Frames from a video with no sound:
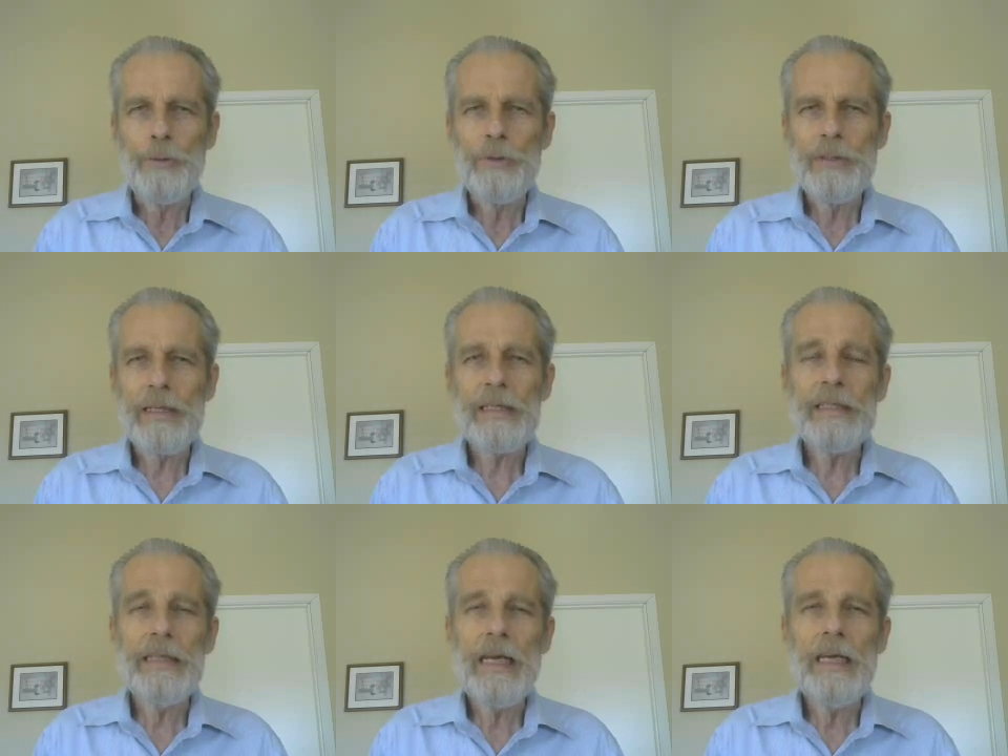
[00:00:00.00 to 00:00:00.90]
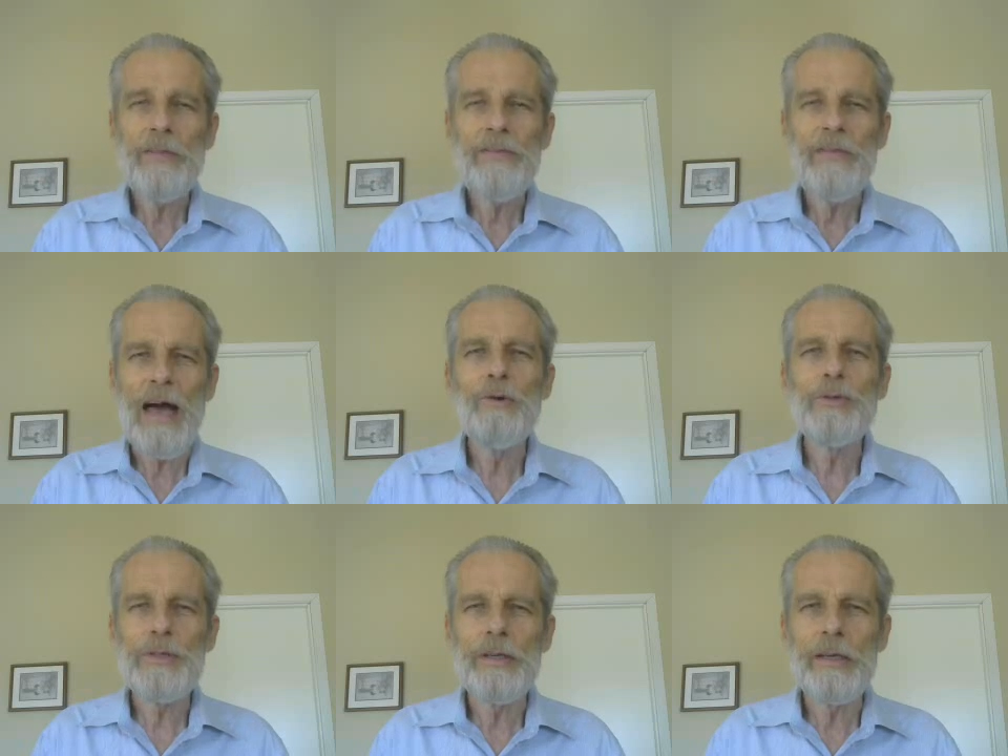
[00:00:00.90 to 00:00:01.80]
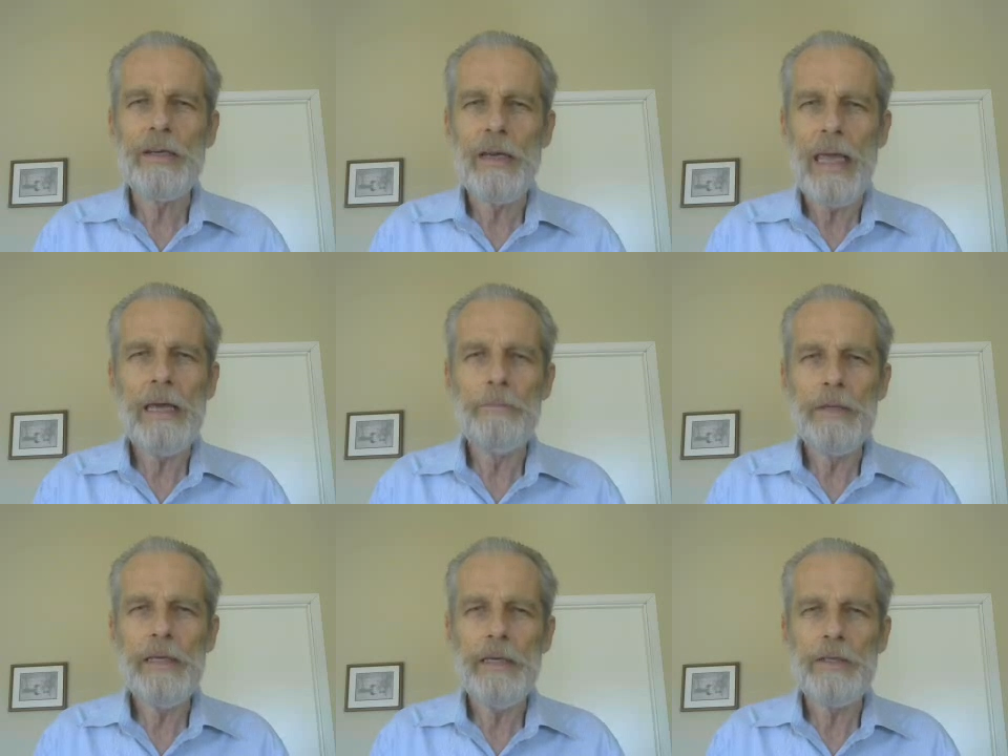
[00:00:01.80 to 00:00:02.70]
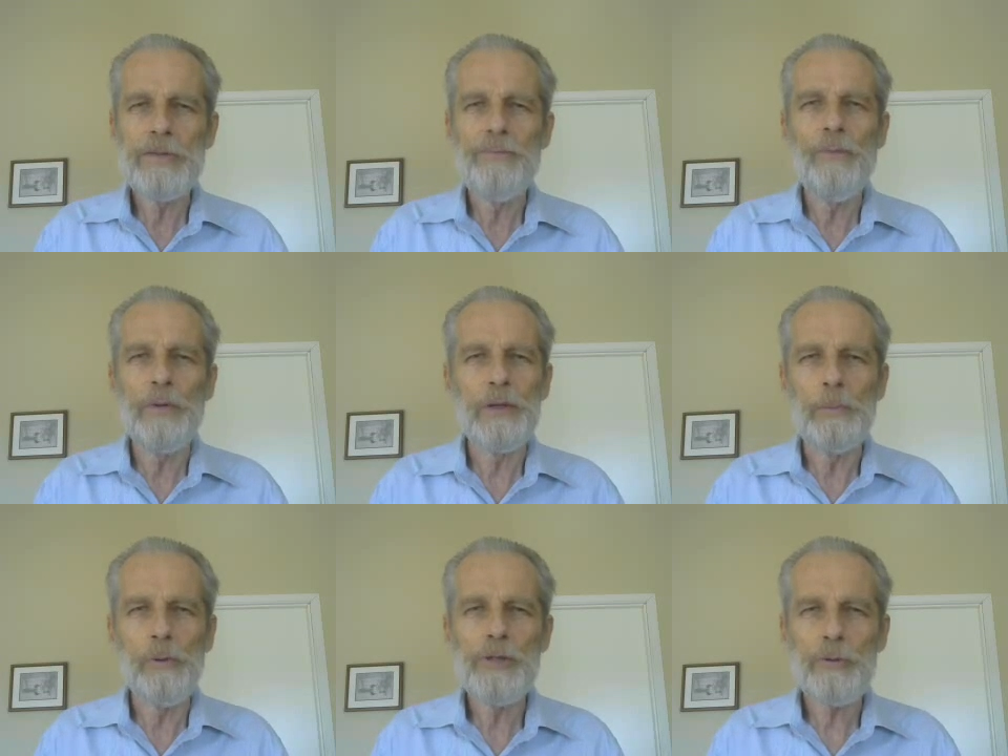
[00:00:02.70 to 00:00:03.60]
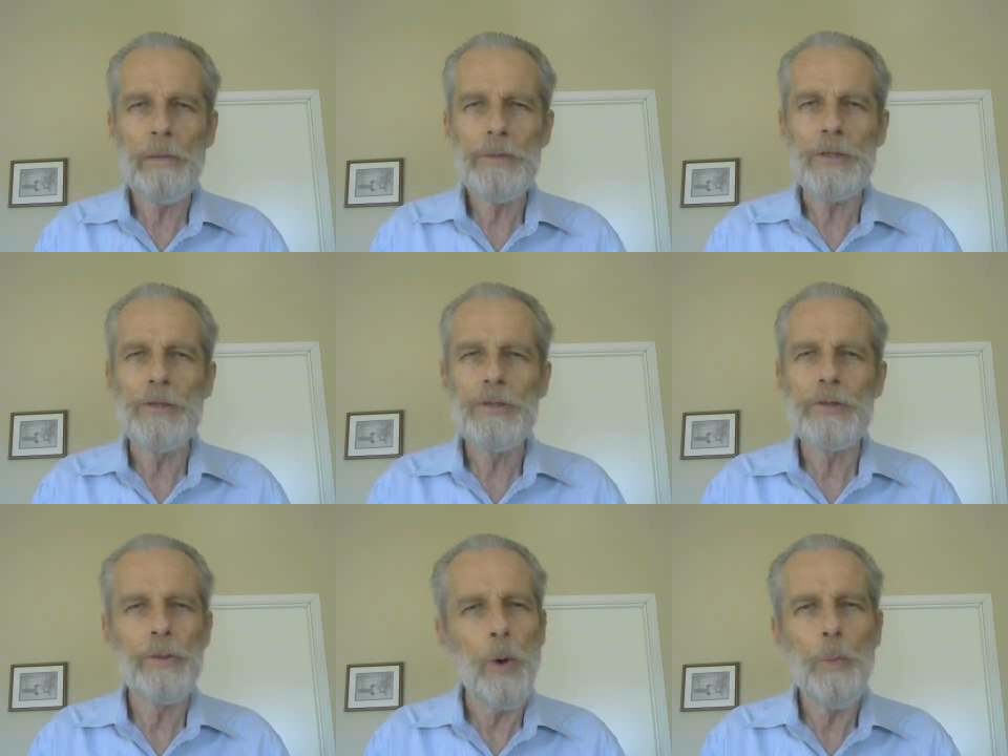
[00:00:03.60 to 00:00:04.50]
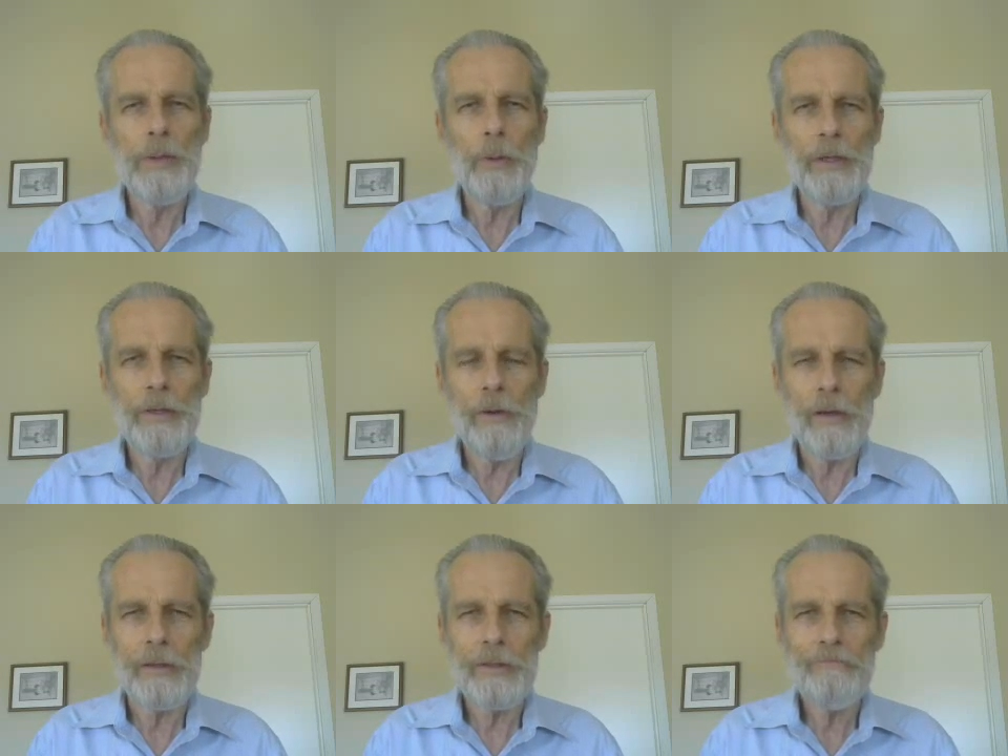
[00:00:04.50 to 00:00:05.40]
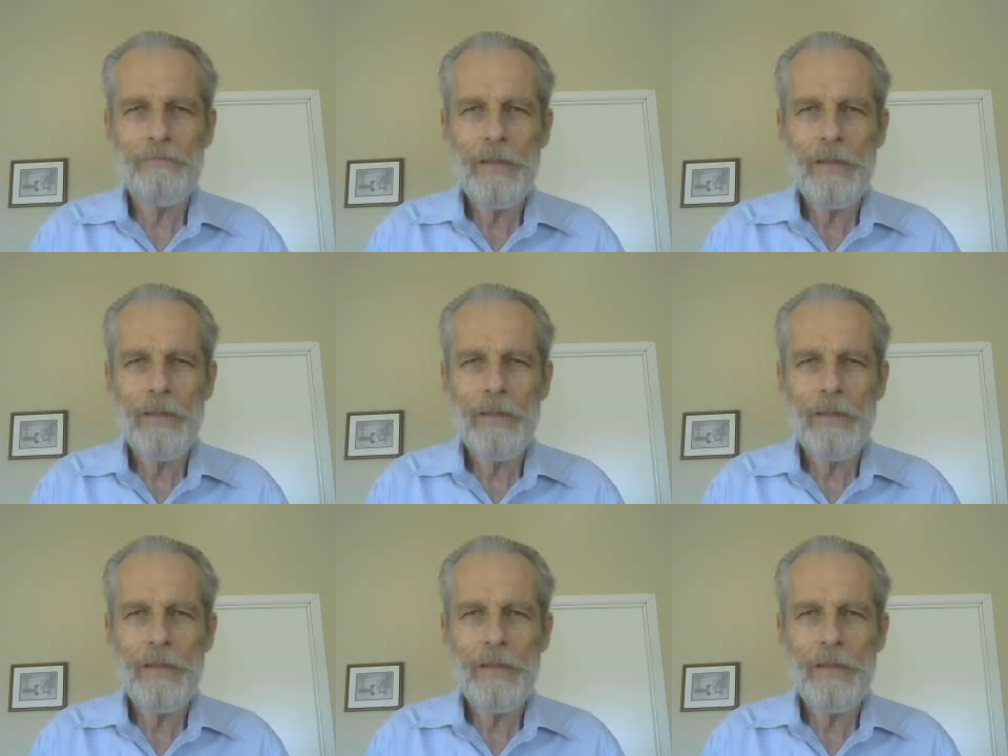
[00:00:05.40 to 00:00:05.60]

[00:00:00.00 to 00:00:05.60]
68,000 MDs for their prescriptions to opioid drugs.